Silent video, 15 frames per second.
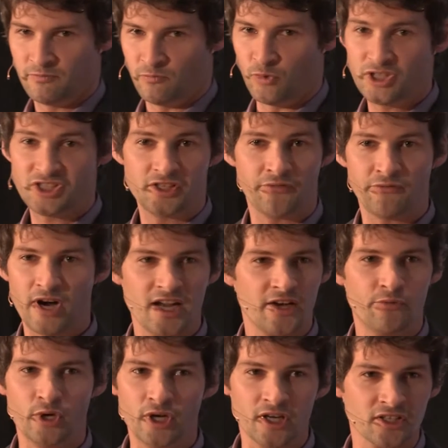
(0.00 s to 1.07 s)
watch the
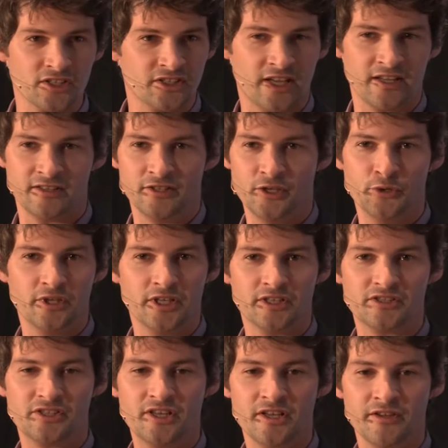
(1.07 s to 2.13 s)
fireworks at New
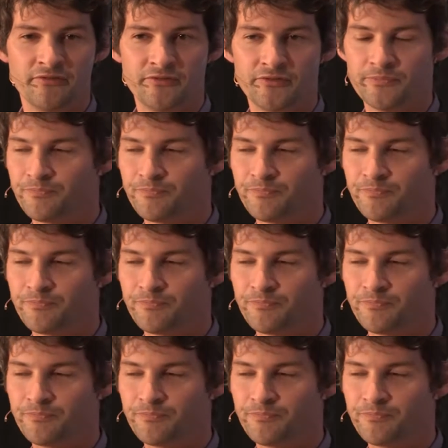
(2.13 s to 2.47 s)
Year's Eve.